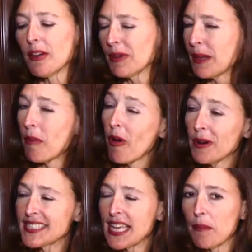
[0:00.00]
Well, I'm
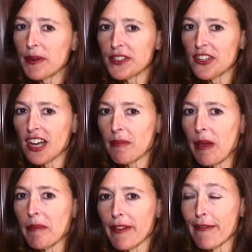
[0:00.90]
always happy to talk
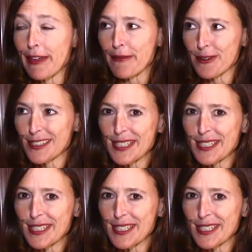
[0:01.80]
about my favorite